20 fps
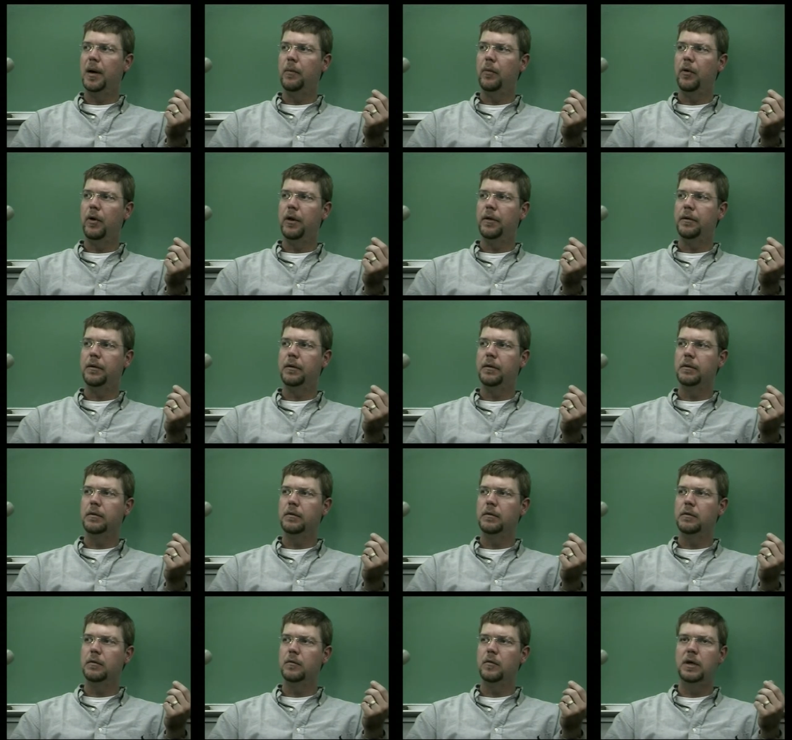brother?
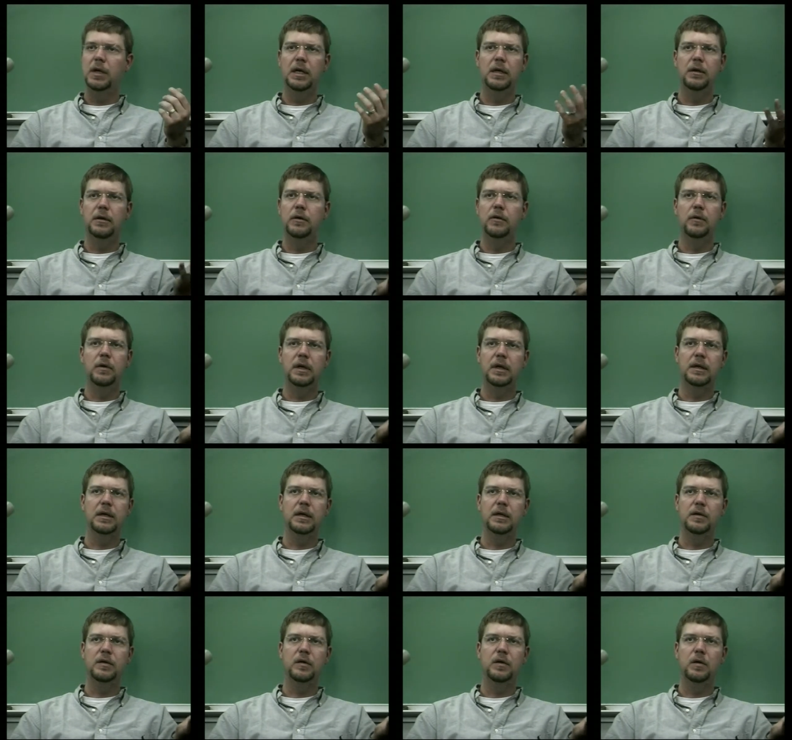We didn't do
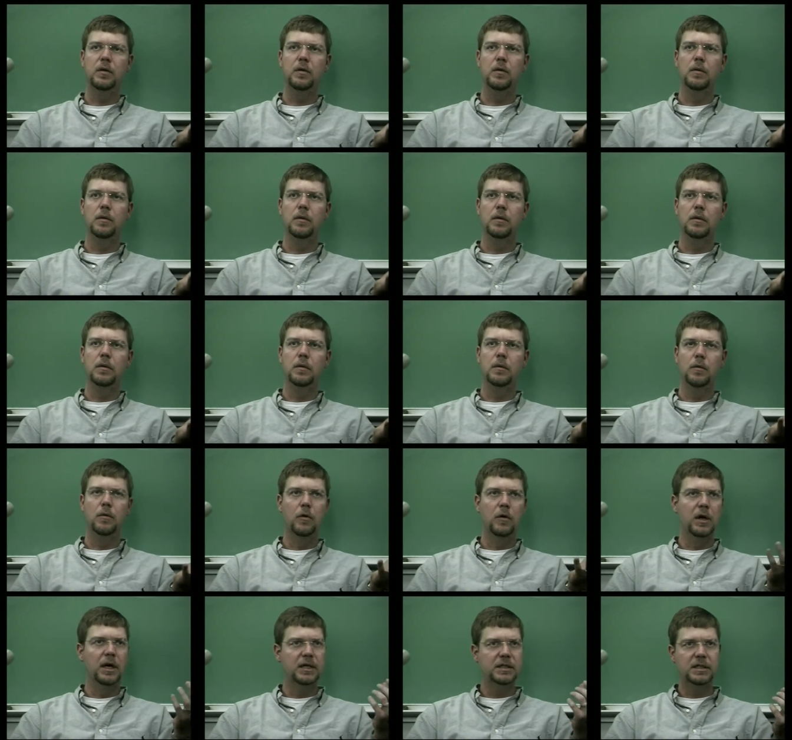anything to you.
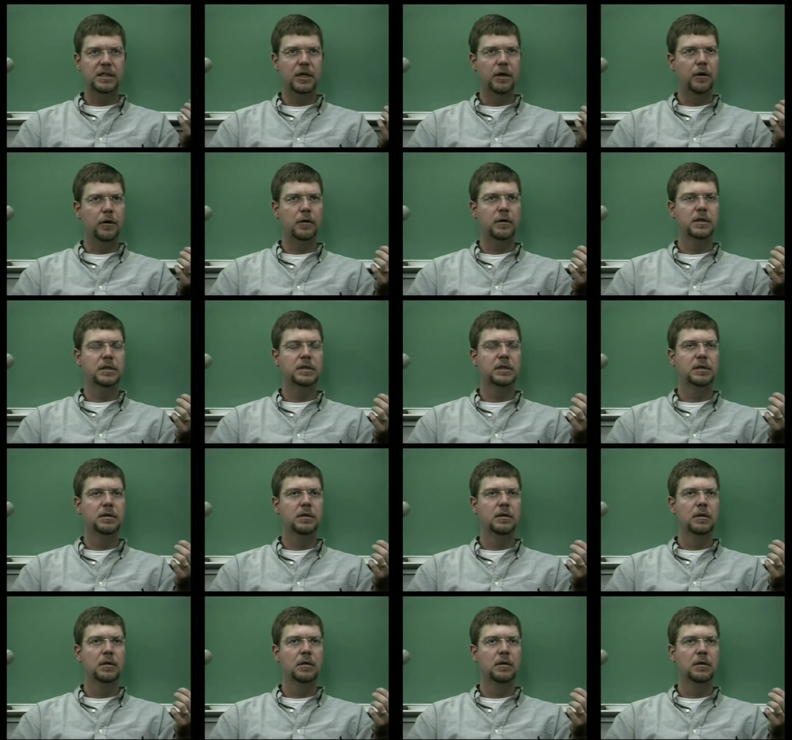We're not terrorists.